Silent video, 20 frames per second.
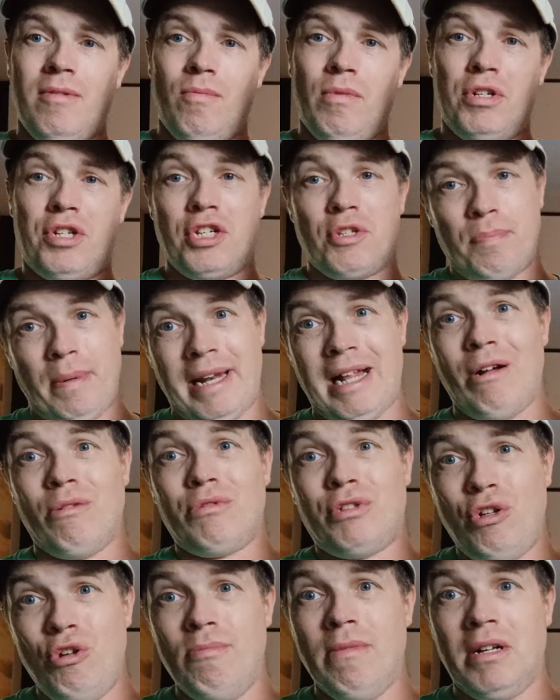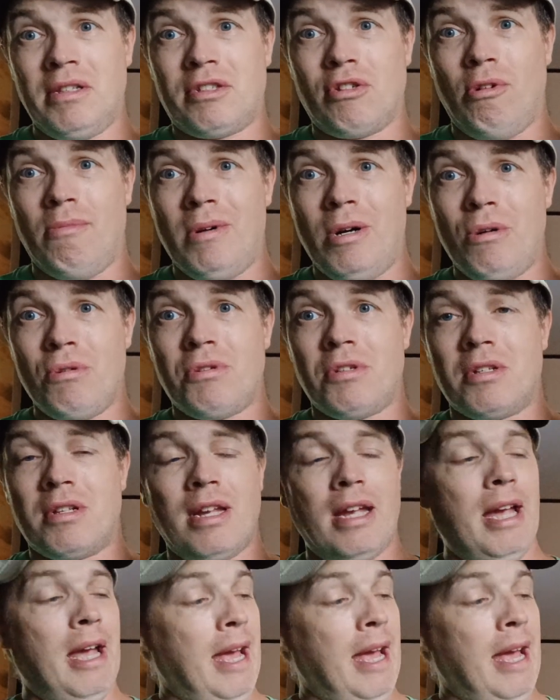which has been out 2 months almost.